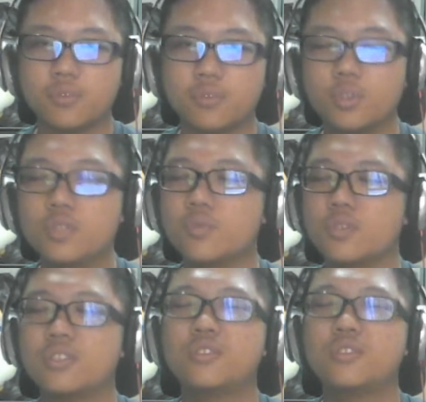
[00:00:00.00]
which
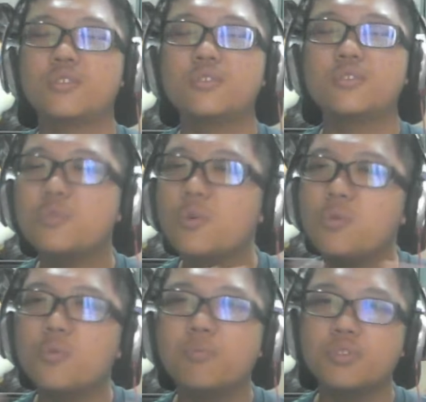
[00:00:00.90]
was
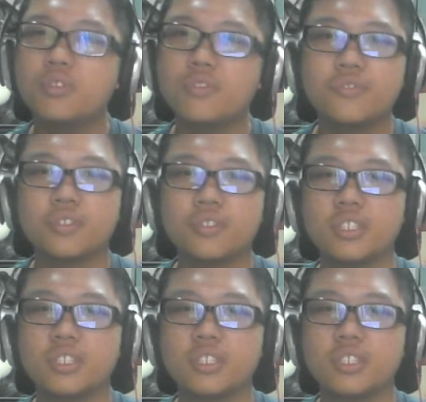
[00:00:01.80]
so beautiful.